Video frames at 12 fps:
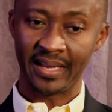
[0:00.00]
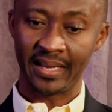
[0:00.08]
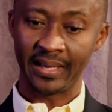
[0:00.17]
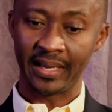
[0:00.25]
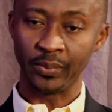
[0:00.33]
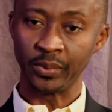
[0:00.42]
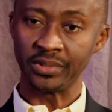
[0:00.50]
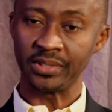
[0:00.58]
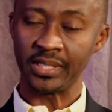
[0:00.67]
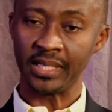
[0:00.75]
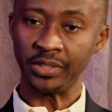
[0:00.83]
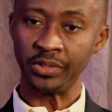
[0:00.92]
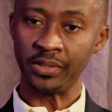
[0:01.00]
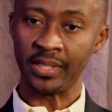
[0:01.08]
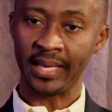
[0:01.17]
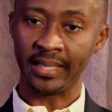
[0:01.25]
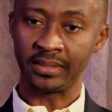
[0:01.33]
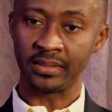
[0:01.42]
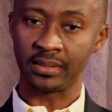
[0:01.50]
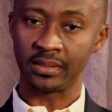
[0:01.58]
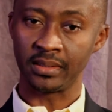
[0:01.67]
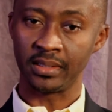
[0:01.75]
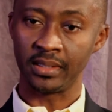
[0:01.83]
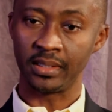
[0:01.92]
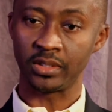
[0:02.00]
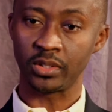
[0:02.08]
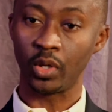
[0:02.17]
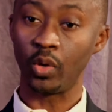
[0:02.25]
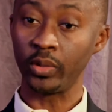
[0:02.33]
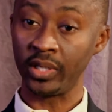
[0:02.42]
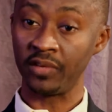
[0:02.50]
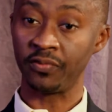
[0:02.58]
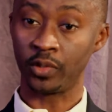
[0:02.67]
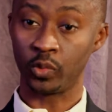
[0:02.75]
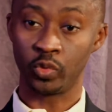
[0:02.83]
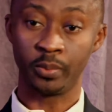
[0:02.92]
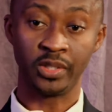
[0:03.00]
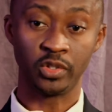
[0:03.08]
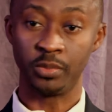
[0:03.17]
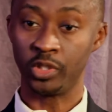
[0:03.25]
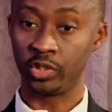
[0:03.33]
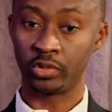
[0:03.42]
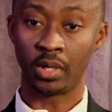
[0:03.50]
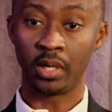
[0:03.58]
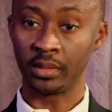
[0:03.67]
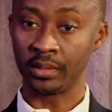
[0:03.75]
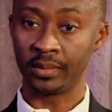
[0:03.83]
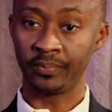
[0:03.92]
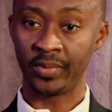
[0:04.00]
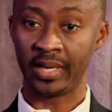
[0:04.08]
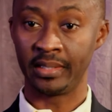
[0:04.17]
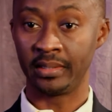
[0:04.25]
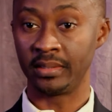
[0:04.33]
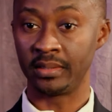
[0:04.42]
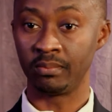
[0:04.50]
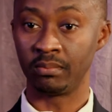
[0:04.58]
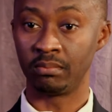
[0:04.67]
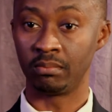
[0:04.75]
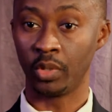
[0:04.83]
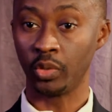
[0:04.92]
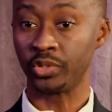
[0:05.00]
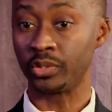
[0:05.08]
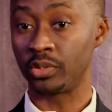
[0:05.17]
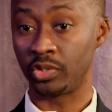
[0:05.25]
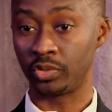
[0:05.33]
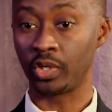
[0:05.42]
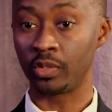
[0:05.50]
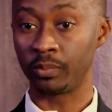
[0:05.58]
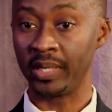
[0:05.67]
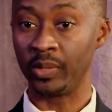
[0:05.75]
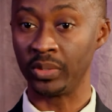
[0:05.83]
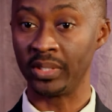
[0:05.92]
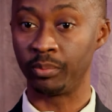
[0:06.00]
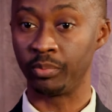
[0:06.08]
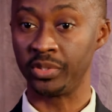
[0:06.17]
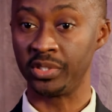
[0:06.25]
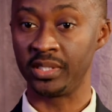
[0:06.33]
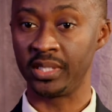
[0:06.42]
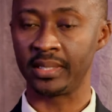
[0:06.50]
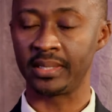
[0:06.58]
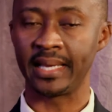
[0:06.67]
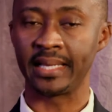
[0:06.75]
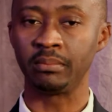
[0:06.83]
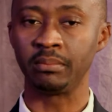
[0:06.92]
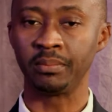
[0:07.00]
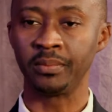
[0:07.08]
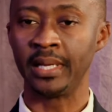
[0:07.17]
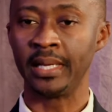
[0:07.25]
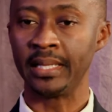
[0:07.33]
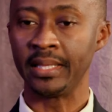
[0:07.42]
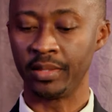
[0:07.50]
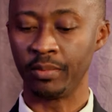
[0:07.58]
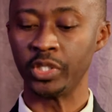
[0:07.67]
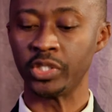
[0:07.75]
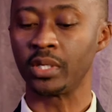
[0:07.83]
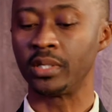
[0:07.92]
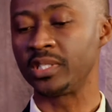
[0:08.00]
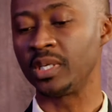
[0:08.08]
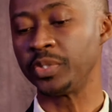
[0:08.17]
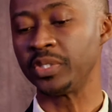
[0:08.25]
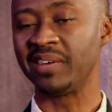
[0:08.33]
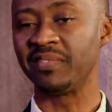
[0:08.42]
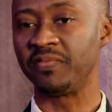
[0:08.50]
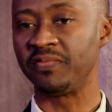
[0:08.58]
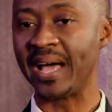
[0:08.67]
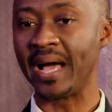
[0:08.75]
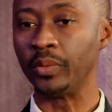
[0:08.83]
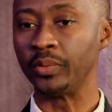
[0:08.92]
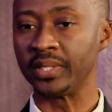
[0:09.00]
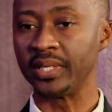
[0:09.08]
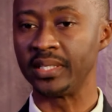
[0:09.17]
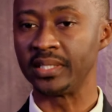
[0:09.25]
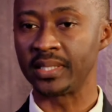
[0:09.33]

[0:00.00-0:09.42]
I, I will tell you that it's okay for a woman to be strong, and most strong men will appreciate that the misconception I've found is